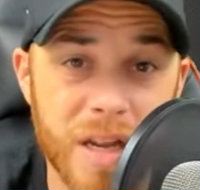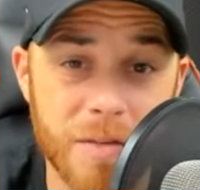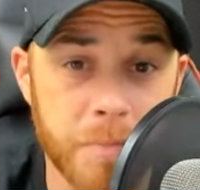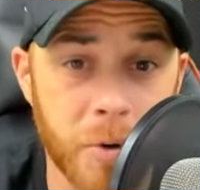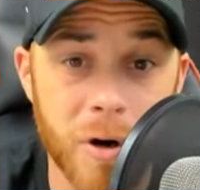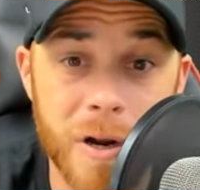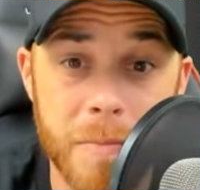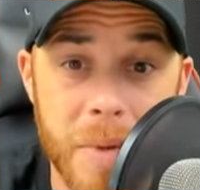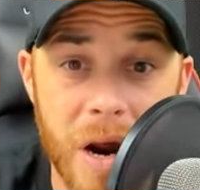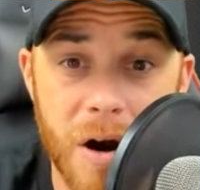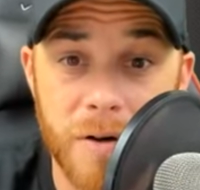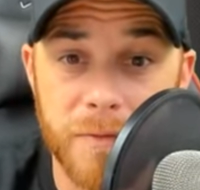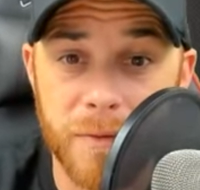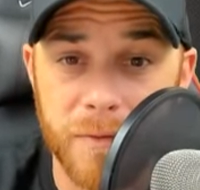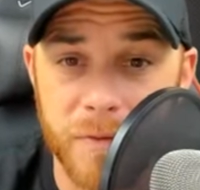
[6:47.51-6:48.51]
It's pretty
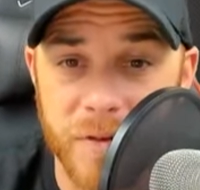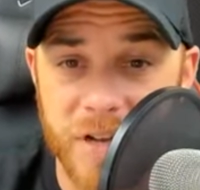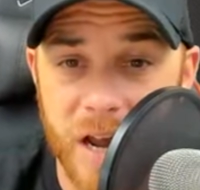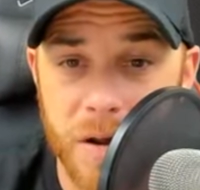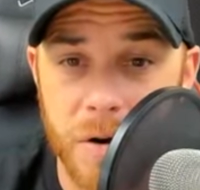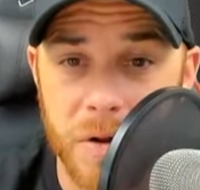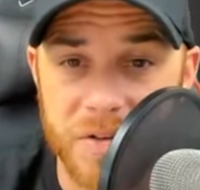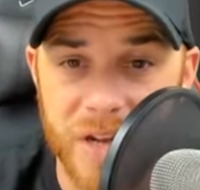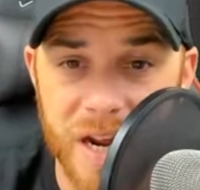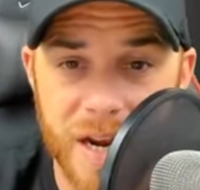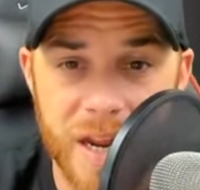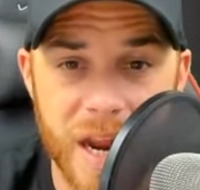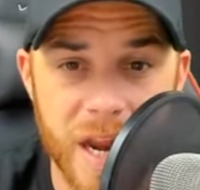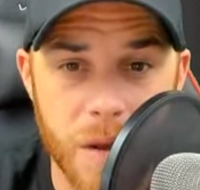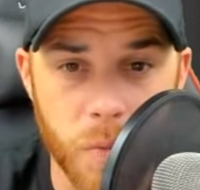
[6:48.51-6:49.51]
powerful for Town Hall
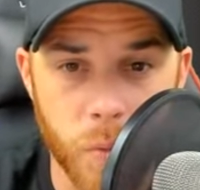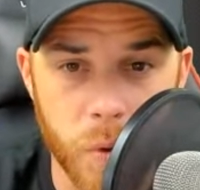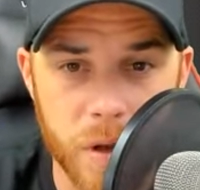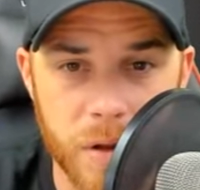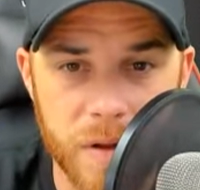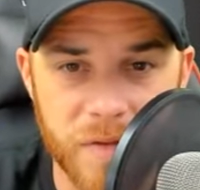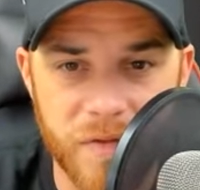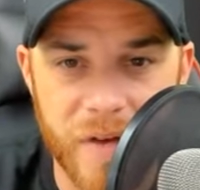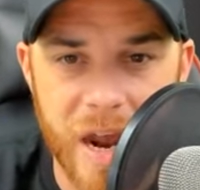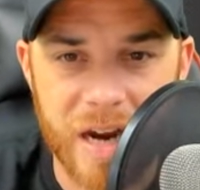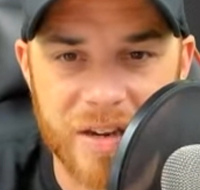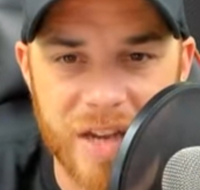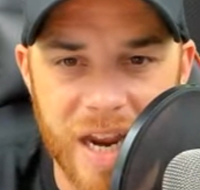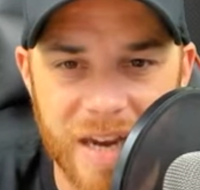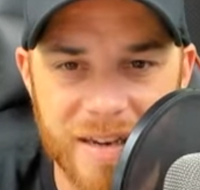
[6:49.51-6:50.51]
10 and it will in
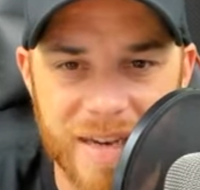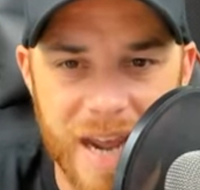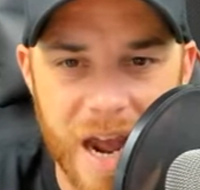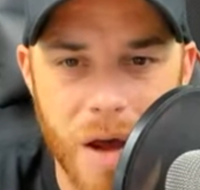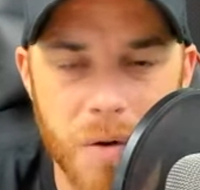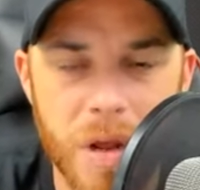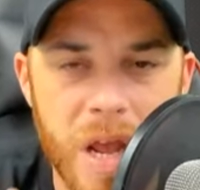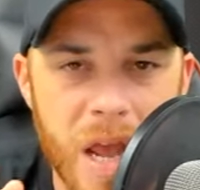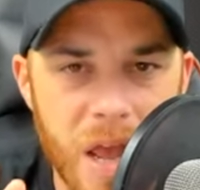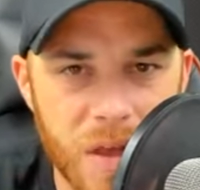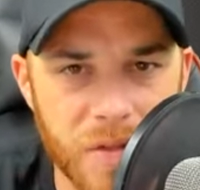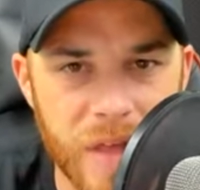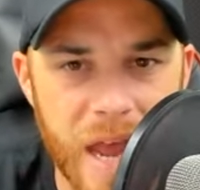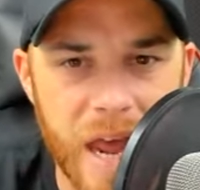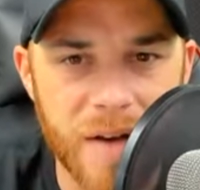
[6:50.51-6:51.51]
fact take down
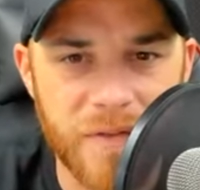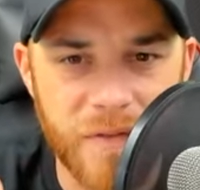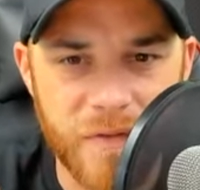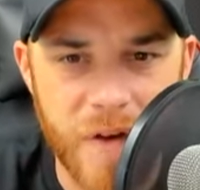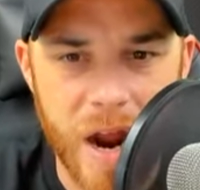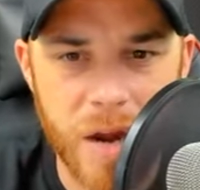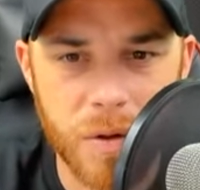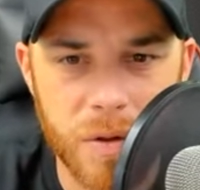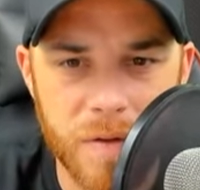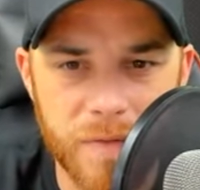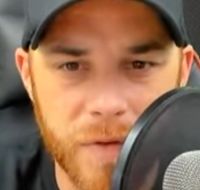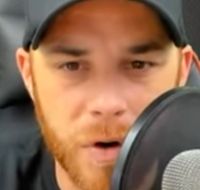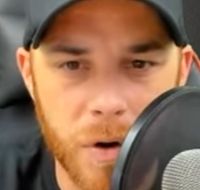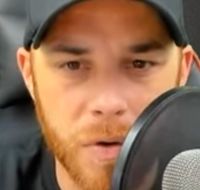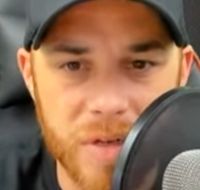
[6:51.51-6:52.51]
that final
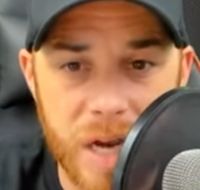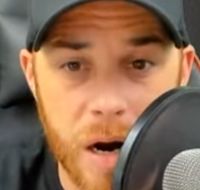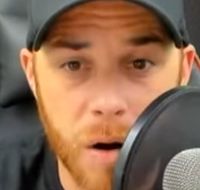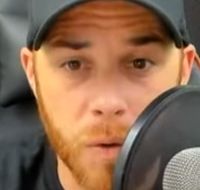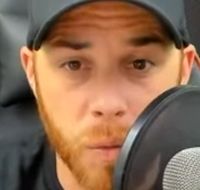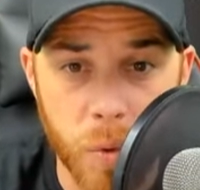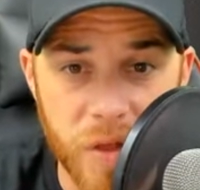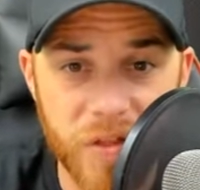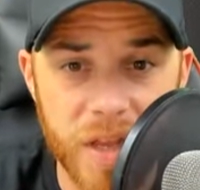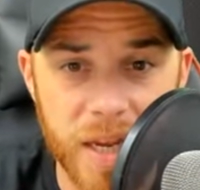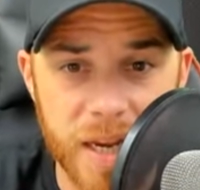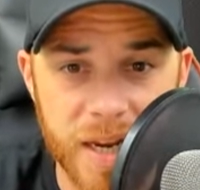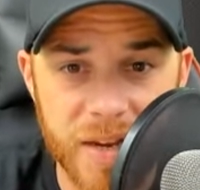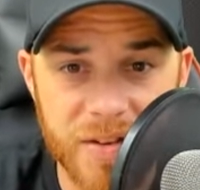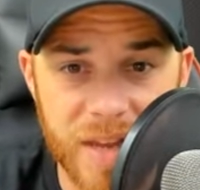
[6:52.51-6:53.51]
Inferno Tower with
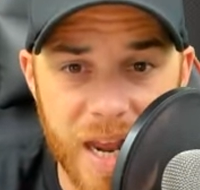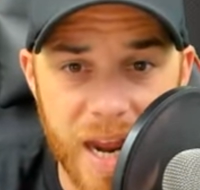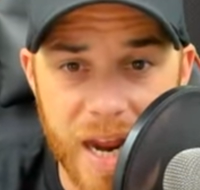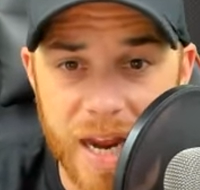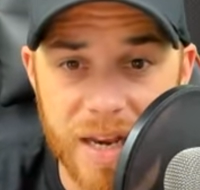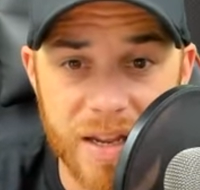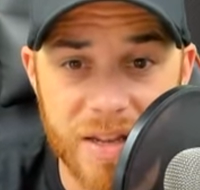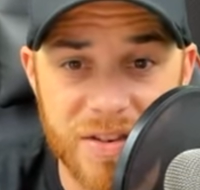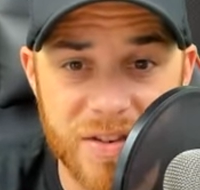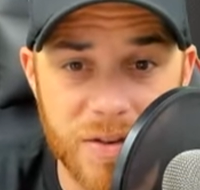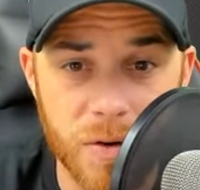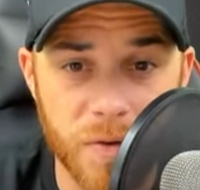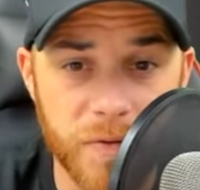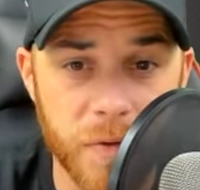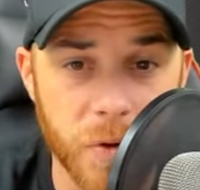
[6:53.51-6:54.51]
ease and it's
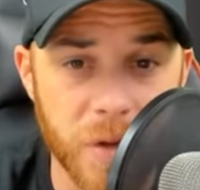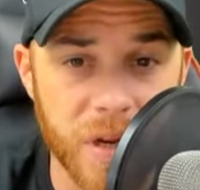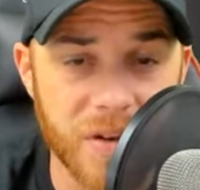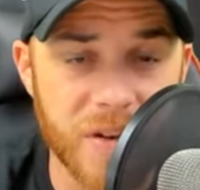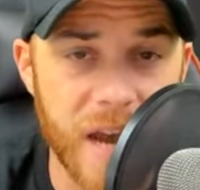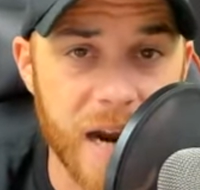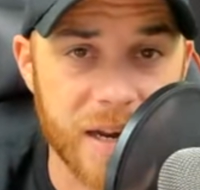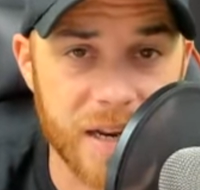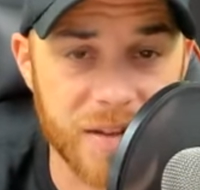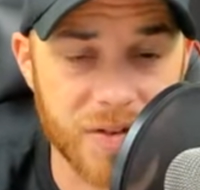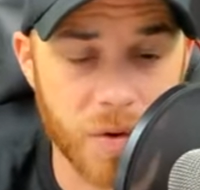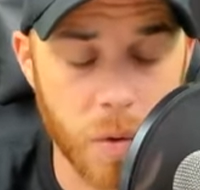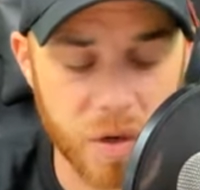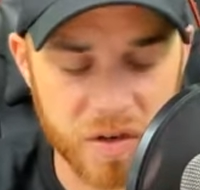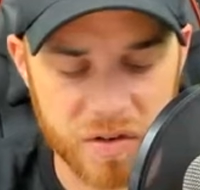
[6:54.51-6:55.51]
still fully intact and it's
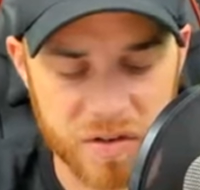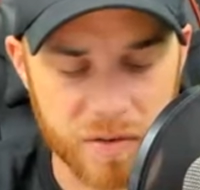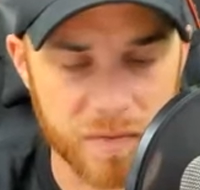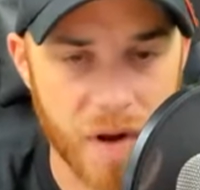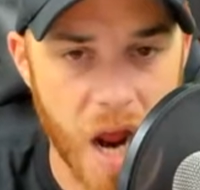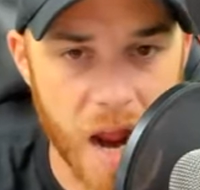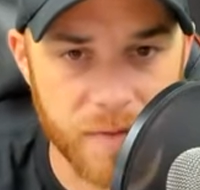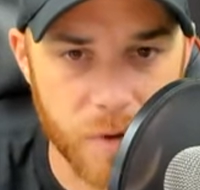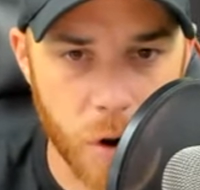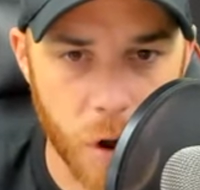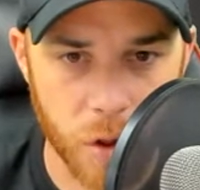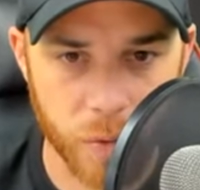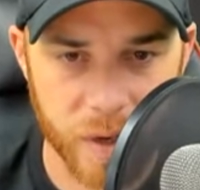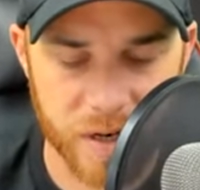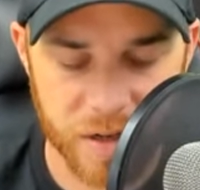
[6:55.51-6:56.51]
going to survive
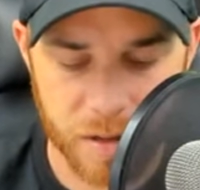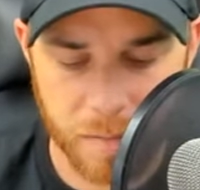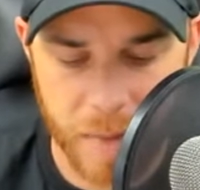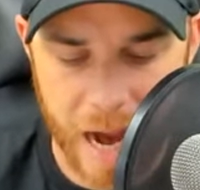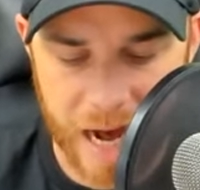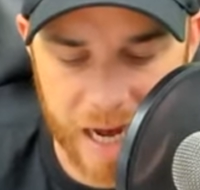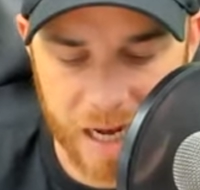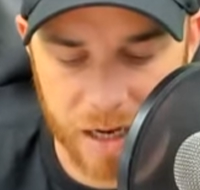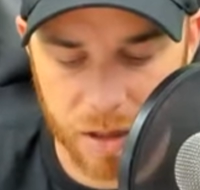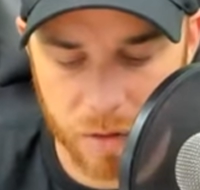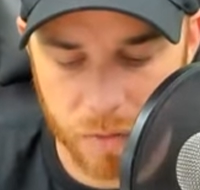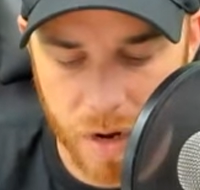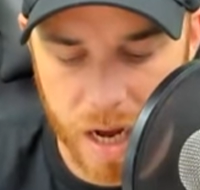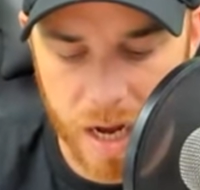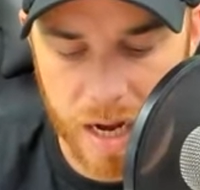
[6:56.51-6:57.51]
all the way to the back end of the
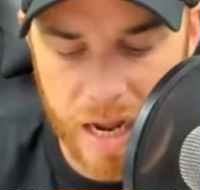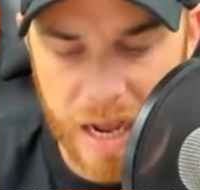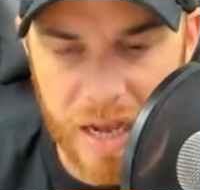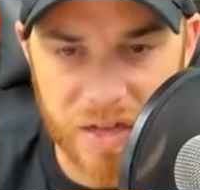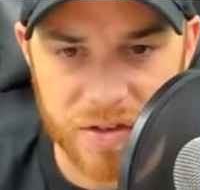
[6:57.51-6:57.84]
raid.